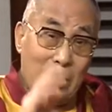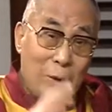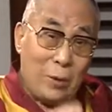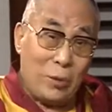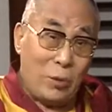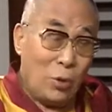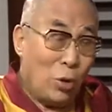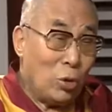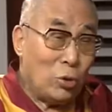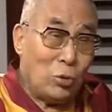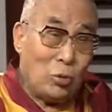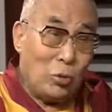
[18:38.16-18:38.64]

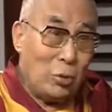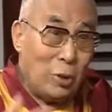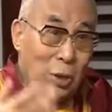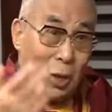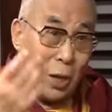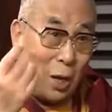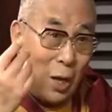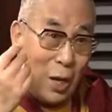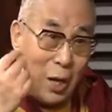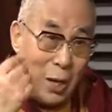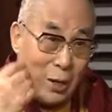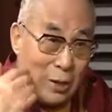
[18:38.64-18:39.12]
Not only
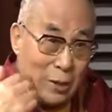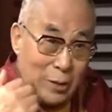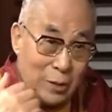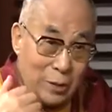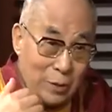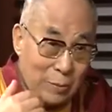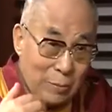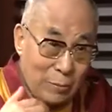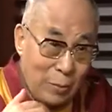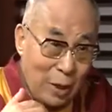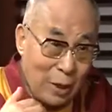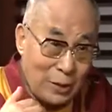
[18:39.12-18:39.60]
I
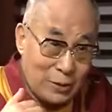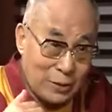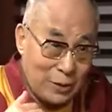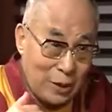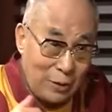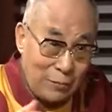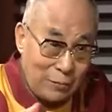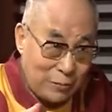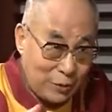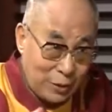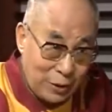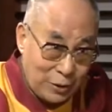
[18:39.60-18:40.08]

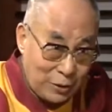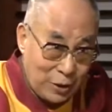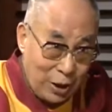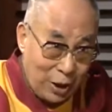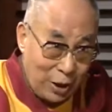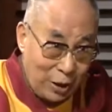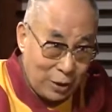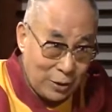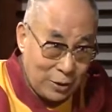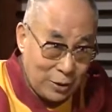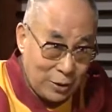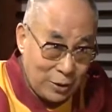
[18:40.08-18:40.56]
myself
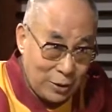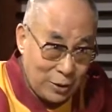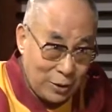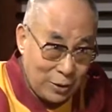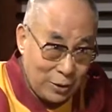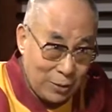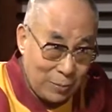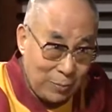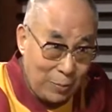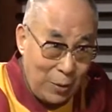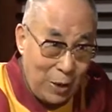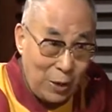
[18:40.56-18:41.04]
retired,
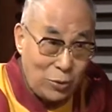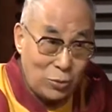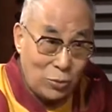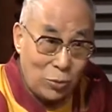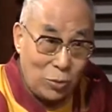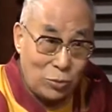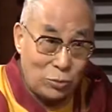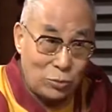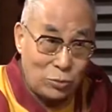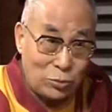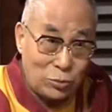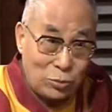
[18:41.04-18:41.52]
but
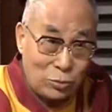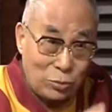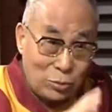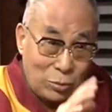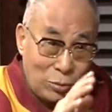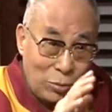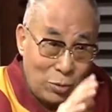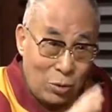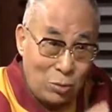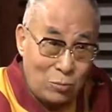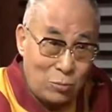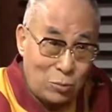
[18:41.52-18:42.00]
also
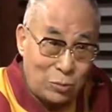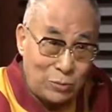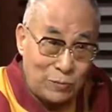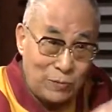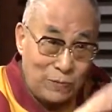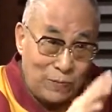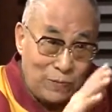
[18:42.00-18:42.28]
almost